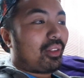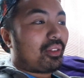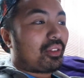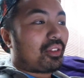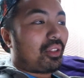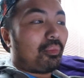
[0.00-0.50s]

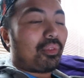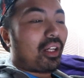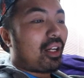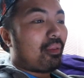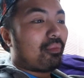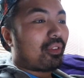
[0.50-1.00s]

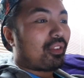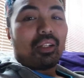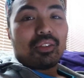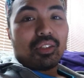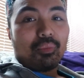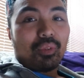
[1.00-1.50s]

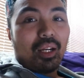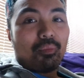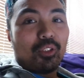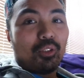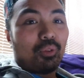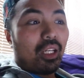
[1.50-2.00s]

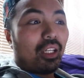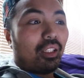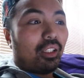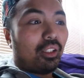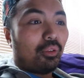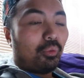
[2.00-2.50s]
sometimes you get
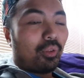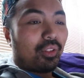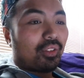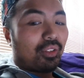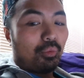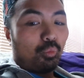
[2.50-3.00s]
hit with
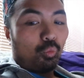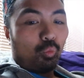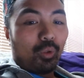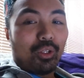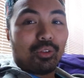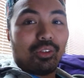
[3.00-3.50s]
some
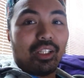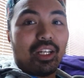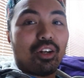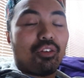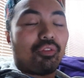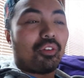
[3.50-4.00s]
weird
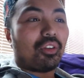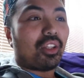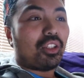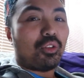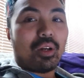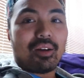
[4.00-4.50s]
layover and
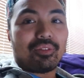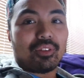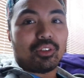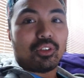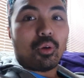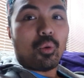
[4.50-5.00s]
then you have to
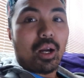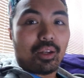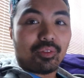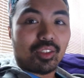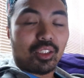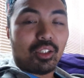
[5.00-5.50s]
go out
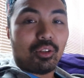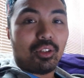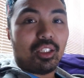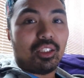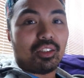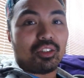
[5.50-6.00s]
of
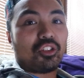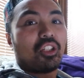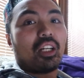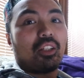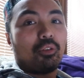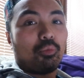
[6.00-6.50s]
security
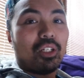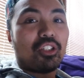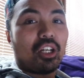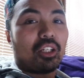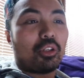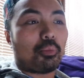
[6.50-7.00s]
to
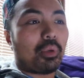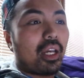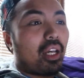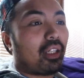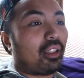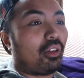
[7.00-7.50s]
recheck your
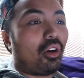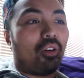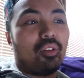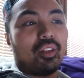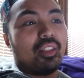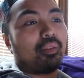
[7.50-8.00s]
bag and
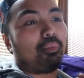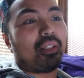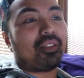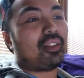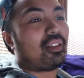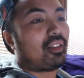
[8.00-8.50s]
all this
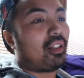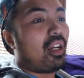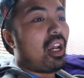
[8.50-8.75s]
business,